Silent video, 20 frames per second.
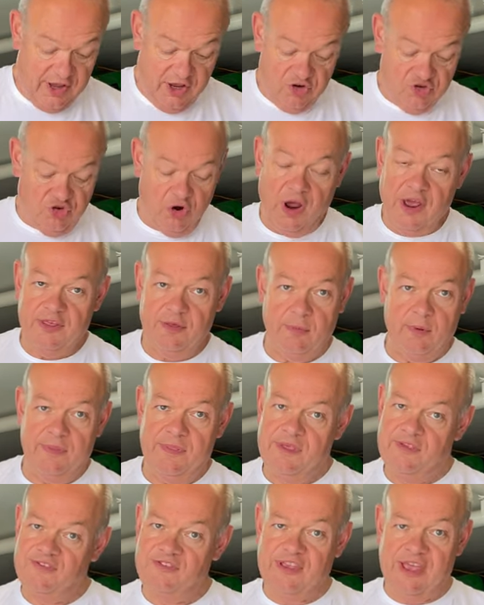try them on
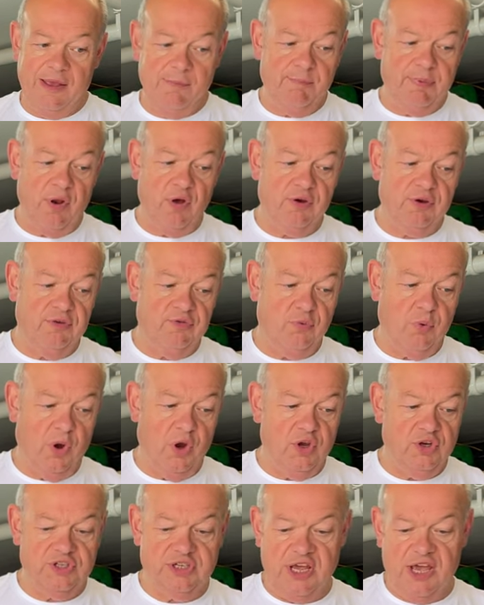this same block of
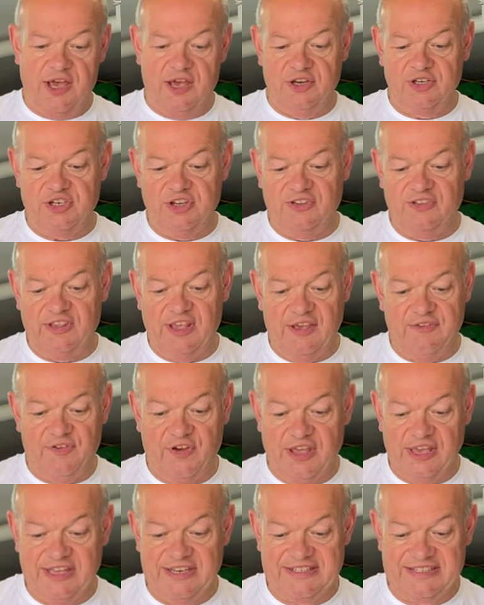wood uh, just see if i
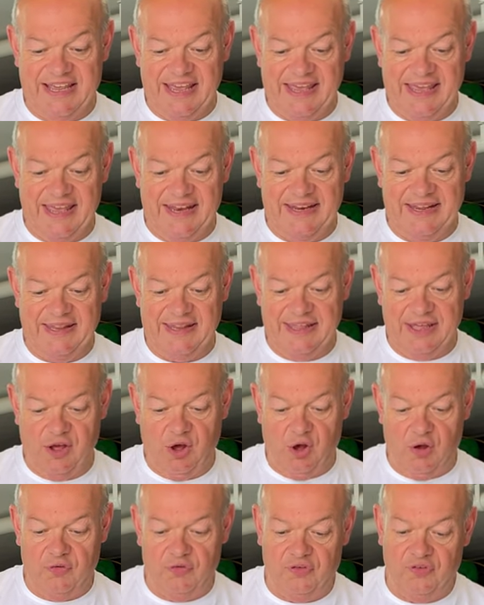can take anything
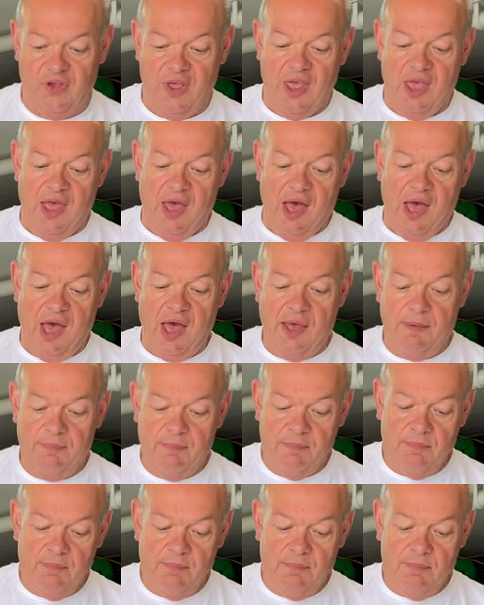off um,